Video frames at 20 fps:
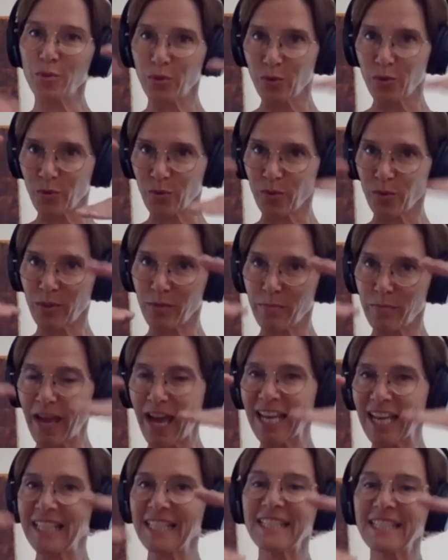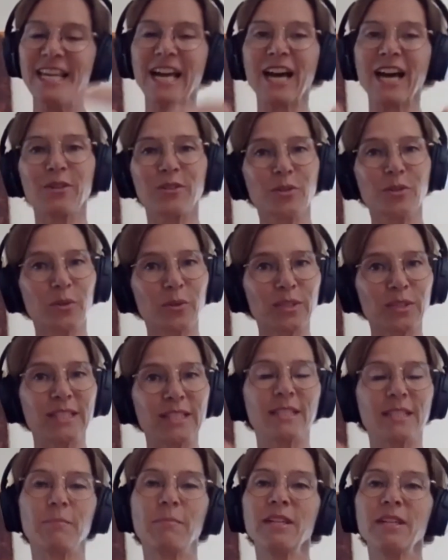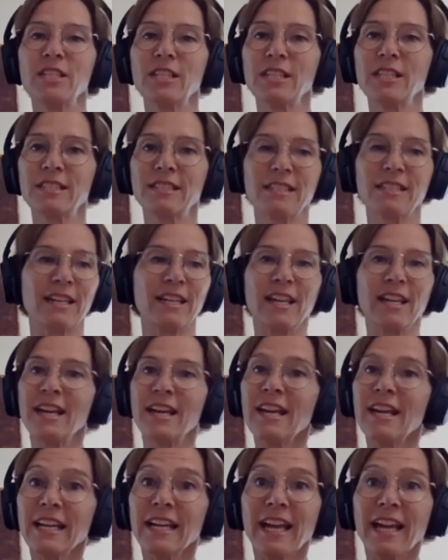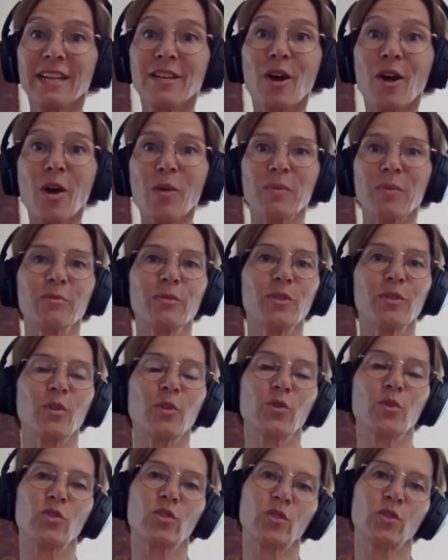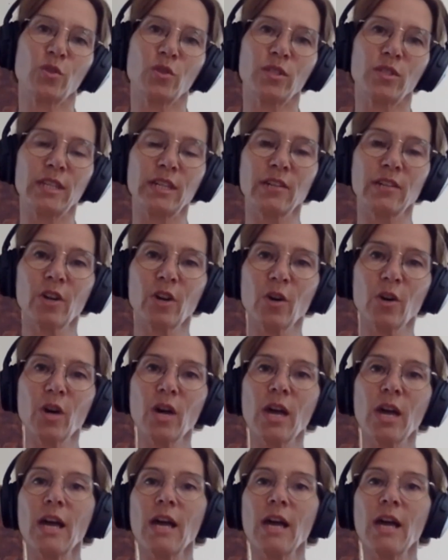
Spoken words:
to balance out all these emissions that cannot be reduced to zero.